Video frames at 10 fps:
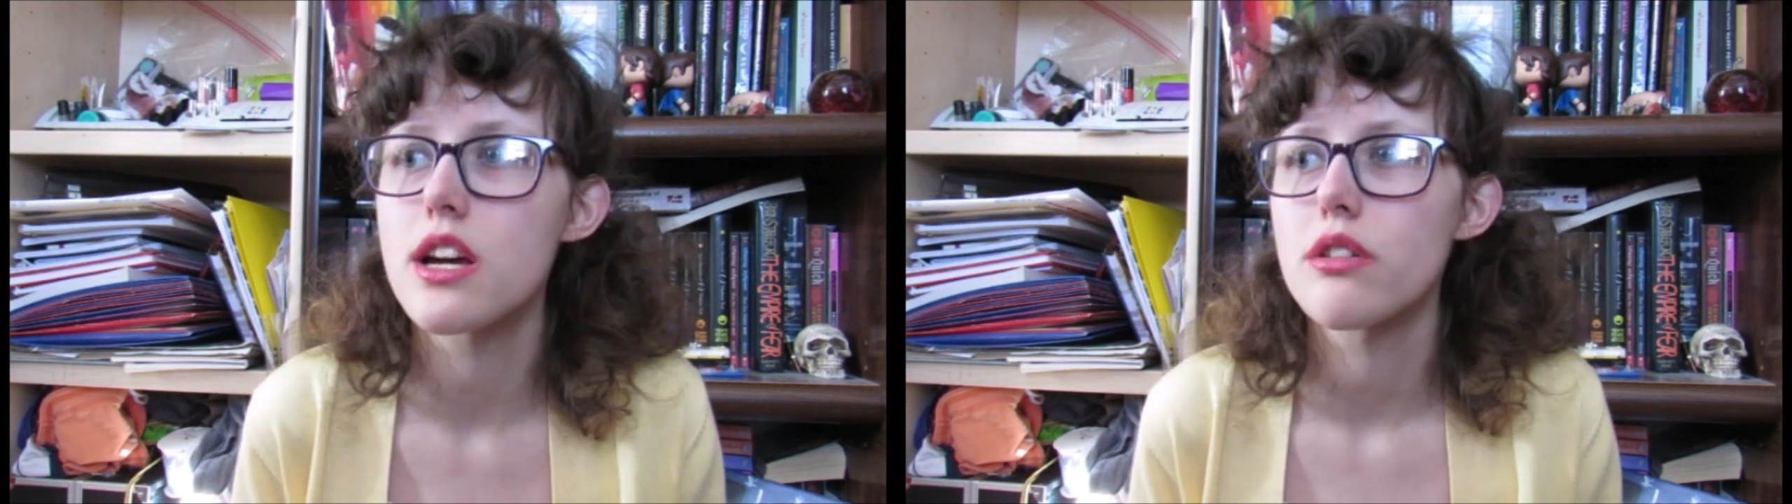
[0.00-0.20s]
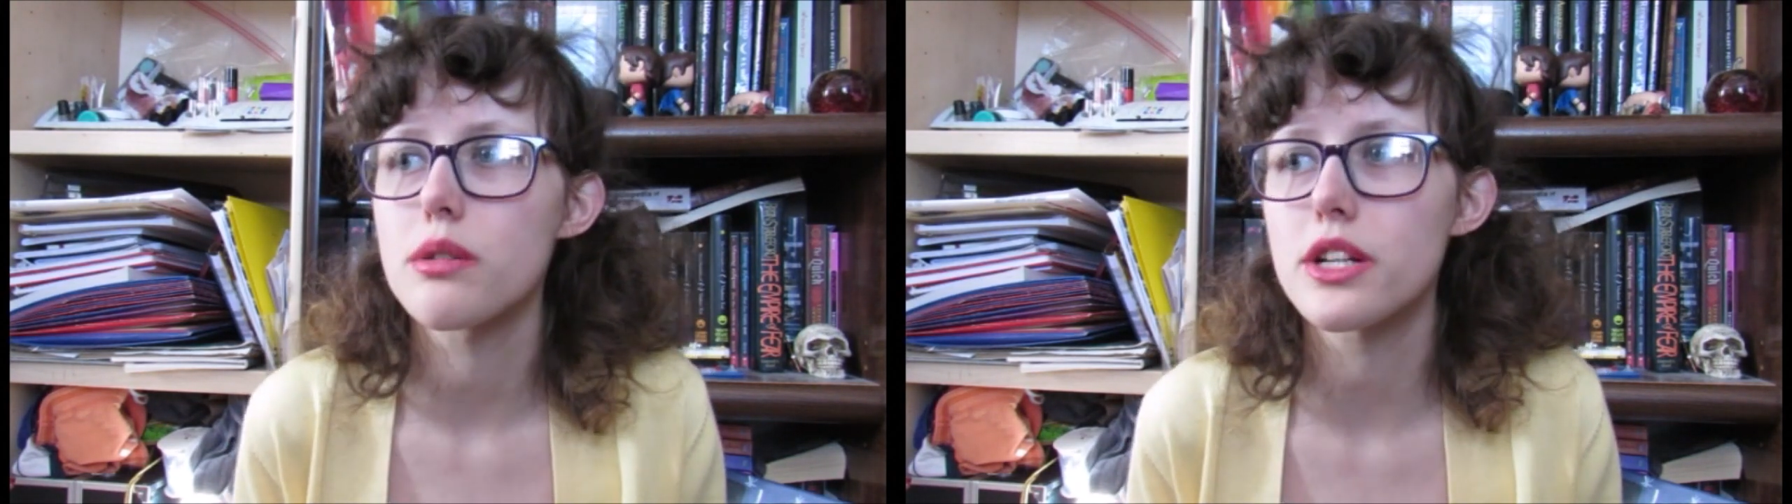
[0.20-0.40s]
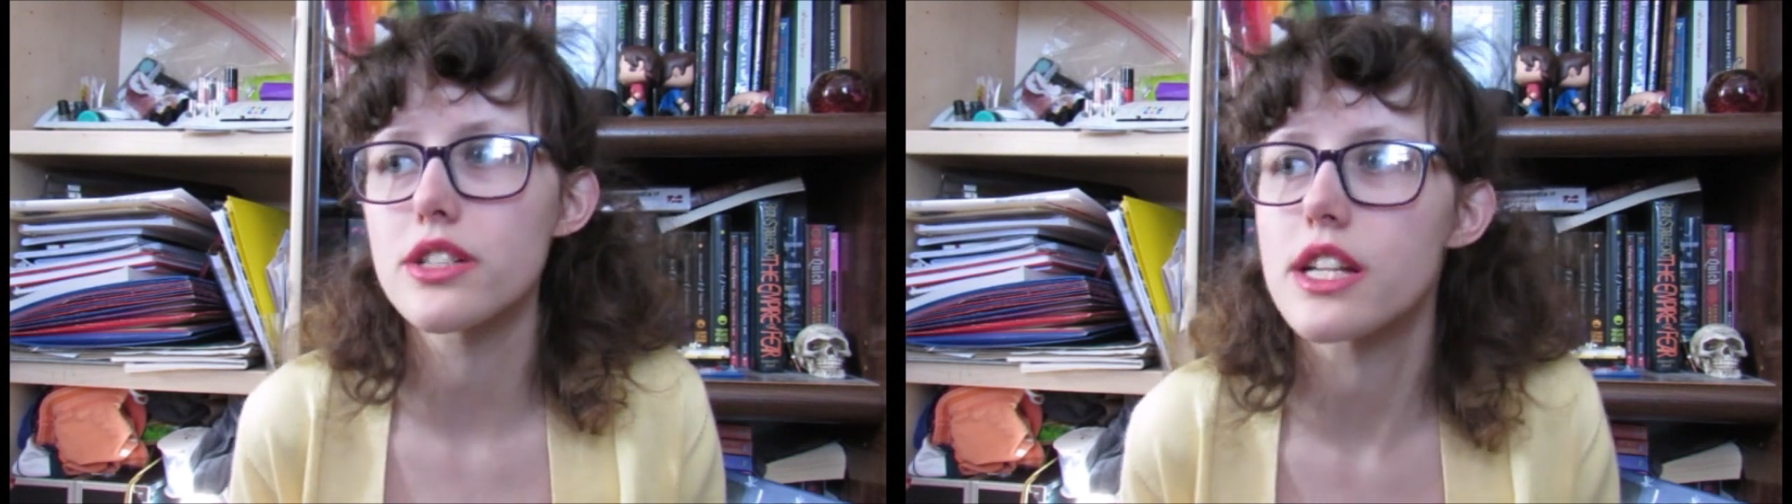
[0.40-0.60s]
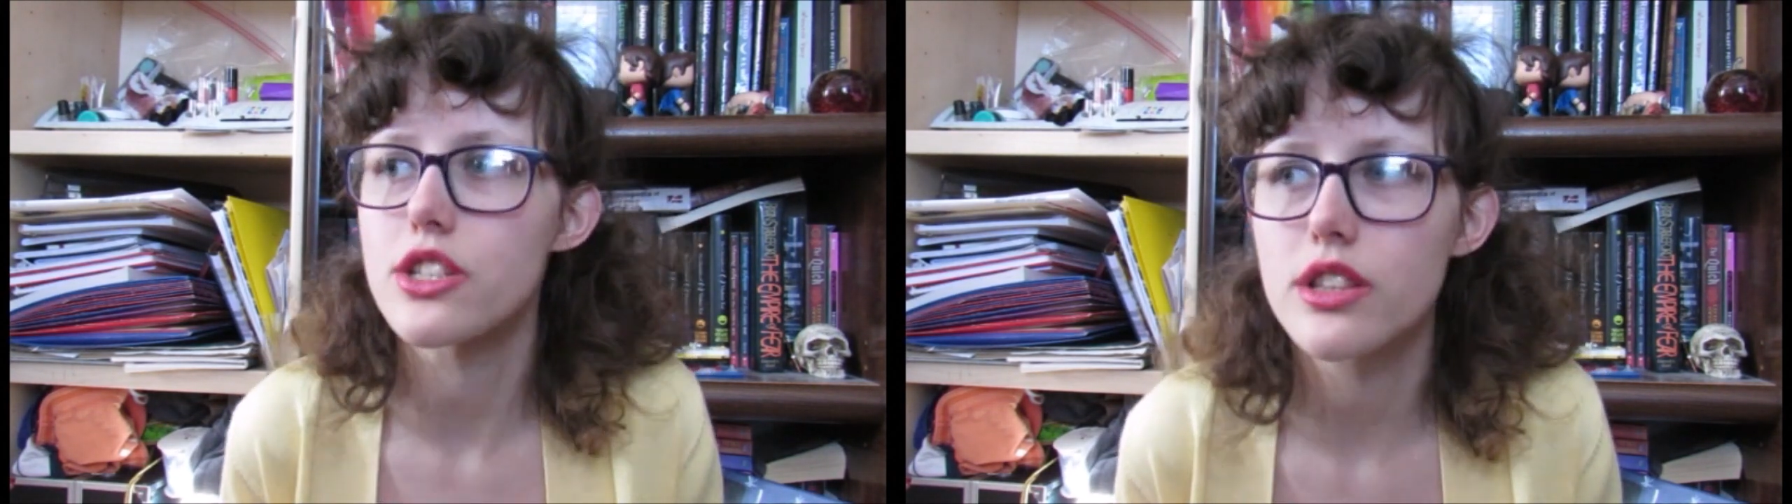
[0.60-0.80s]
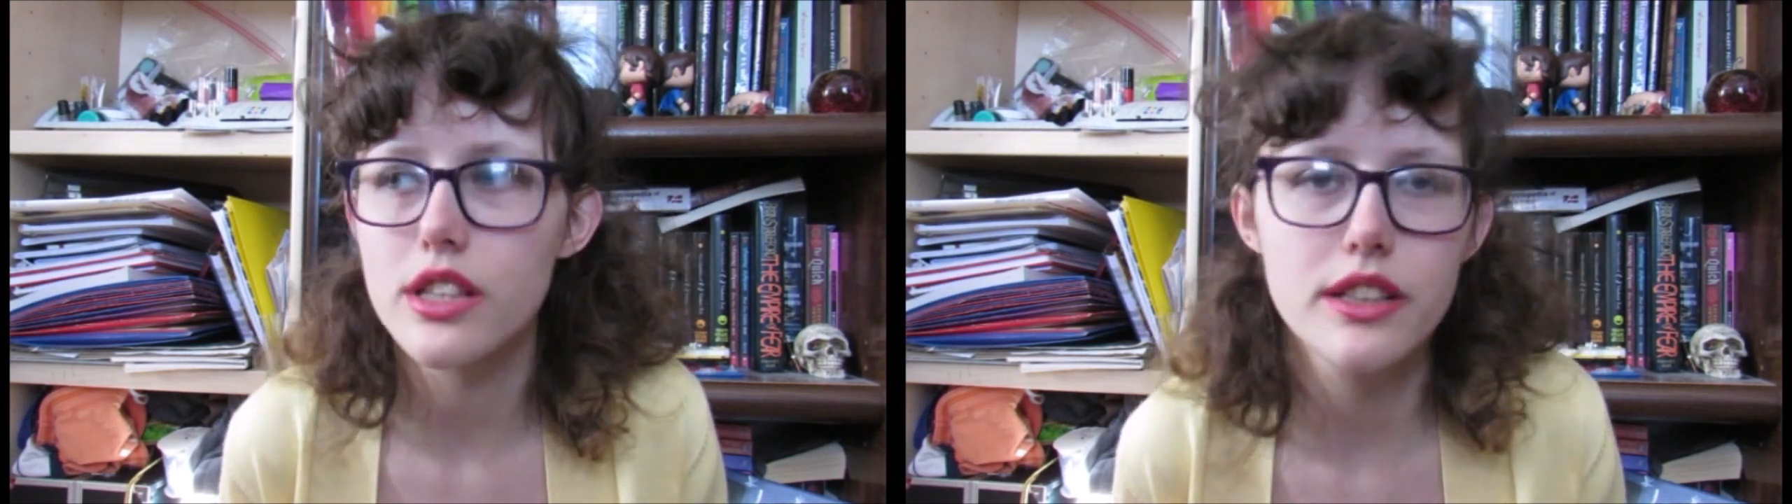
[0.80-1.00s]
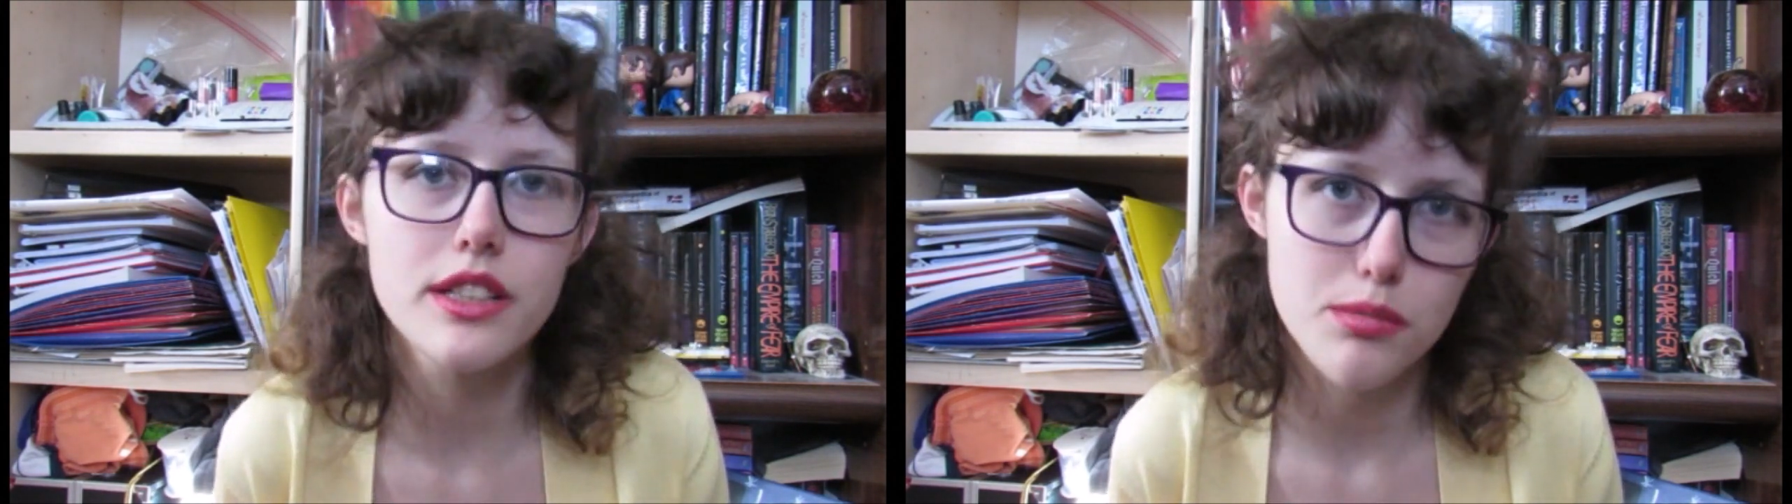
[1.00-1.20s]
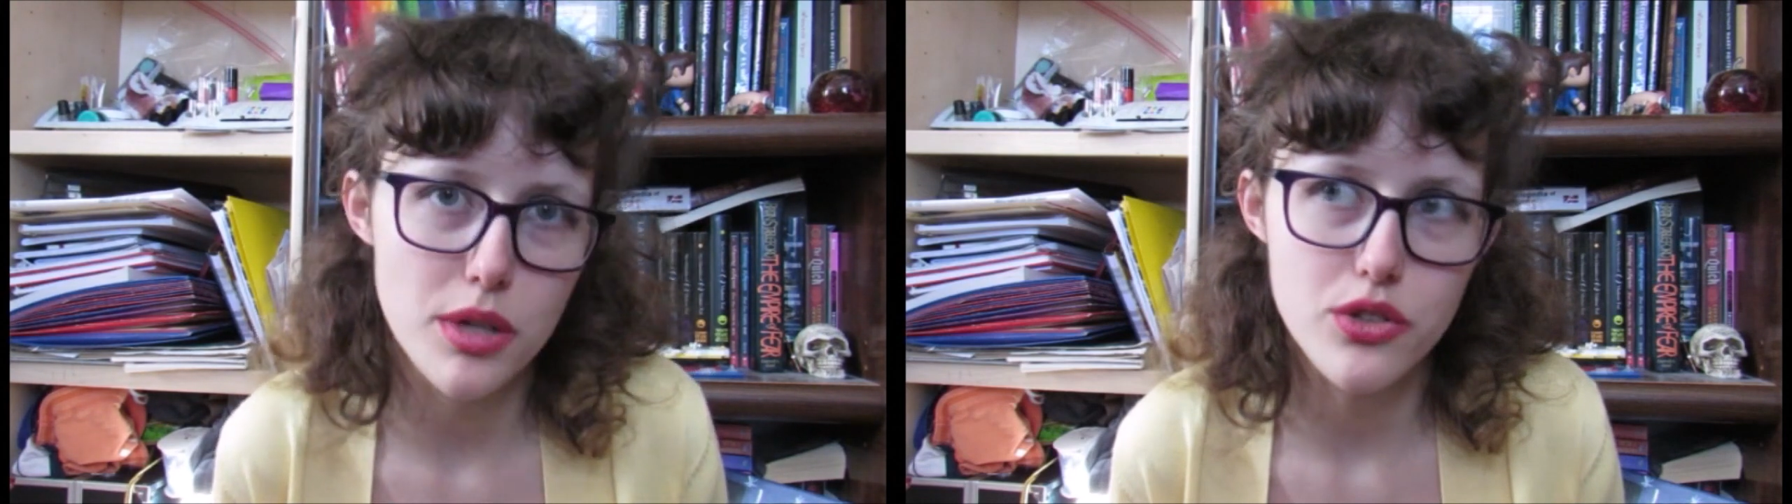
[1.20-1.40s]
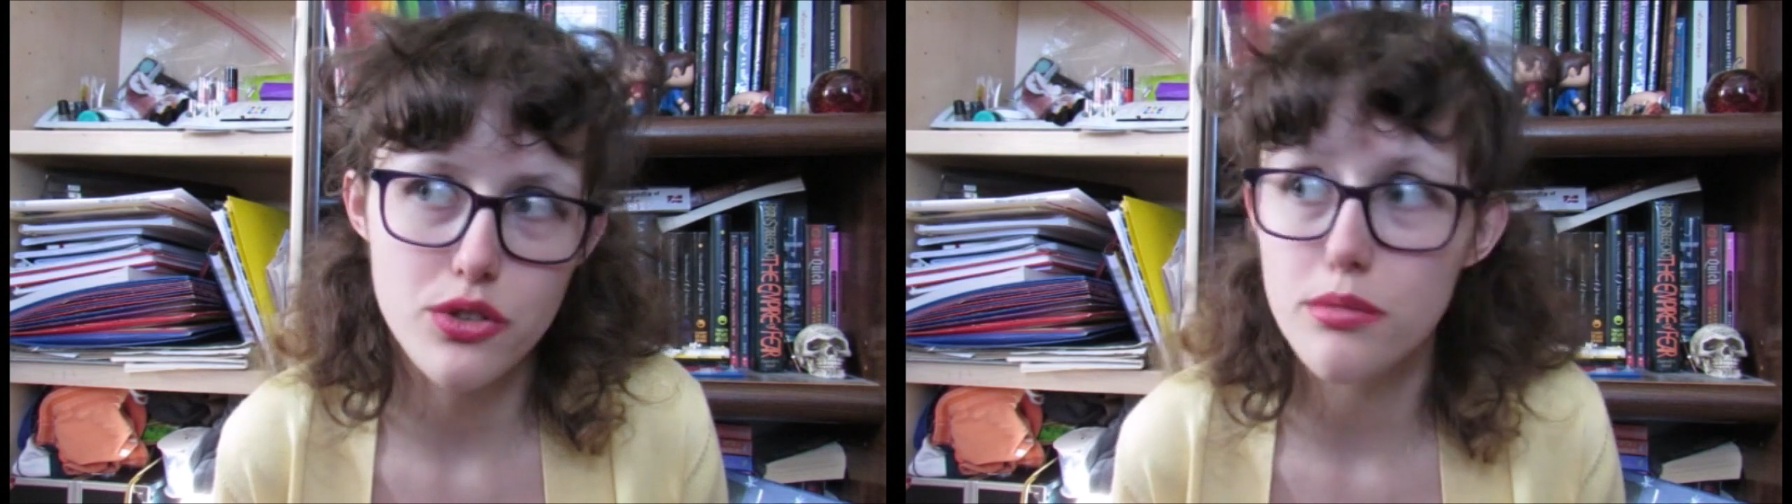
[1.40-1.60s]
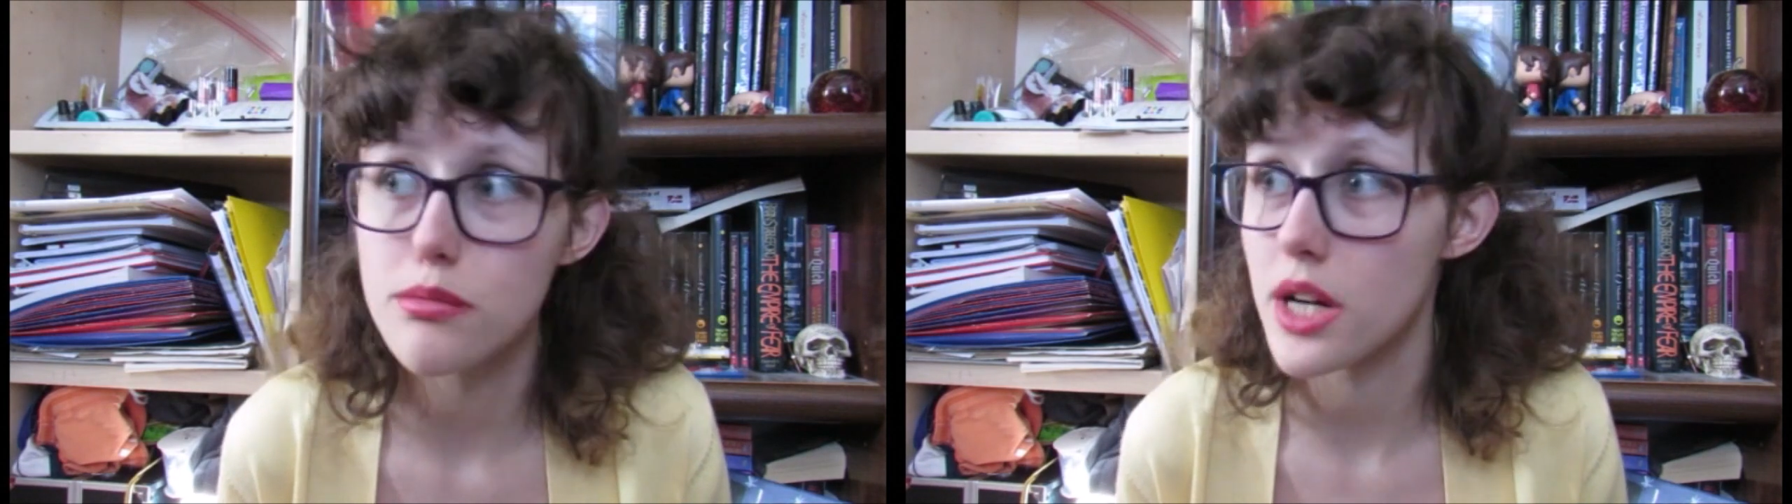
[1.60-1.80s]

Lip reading: Ramirez entered Lillian's bedroom,